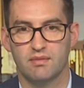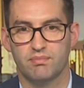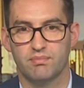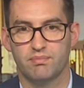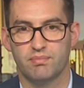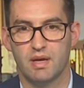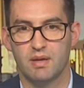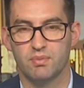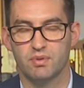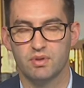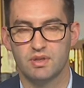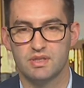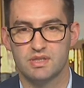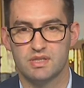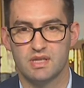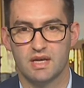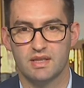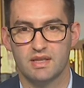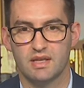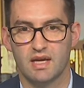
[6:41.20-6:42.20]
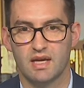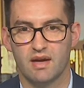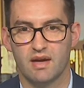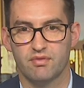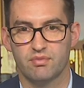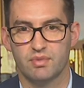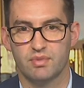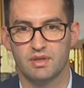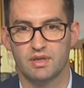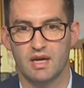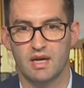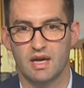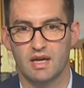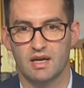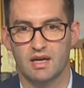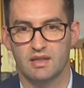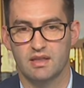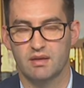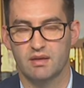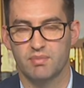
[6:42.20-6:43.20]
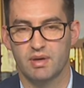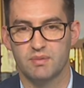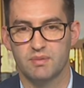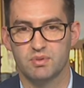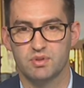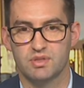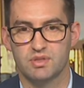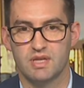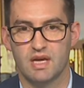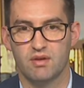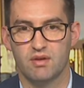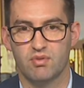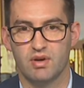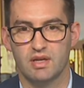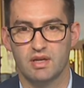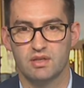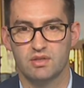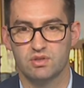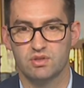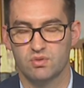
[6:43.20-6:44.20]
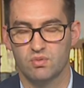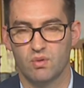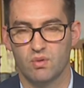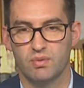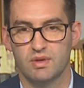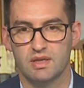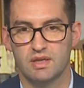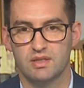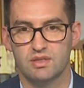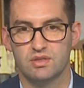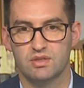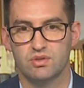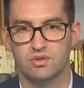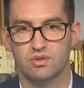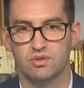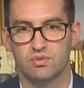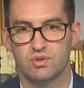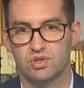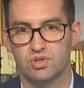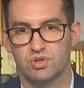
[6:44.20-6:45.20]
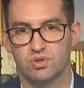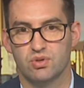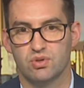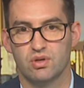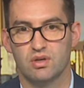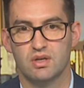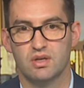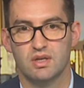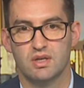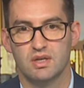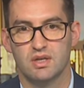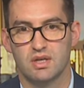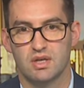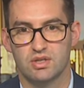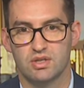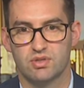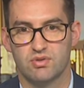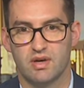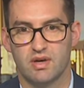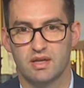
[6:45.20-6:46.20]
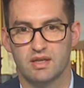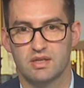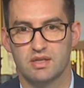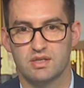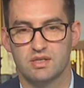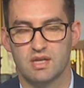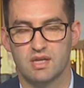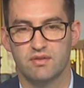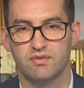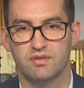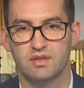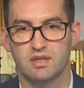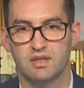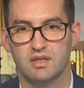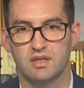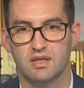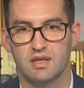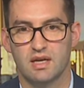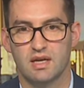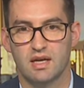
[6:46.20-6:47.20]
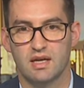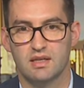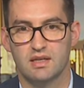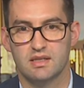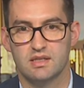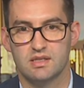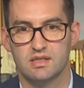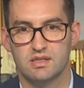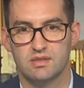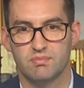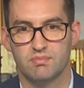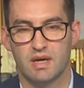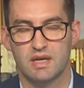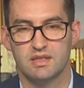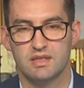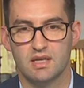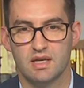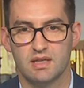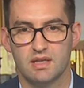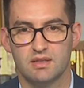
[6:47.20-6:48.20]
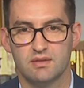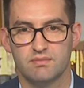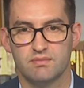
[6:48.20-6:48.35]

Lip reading: people inside the government, and I think people stand ready to do what we need to do to ensure Australian safety is maintained.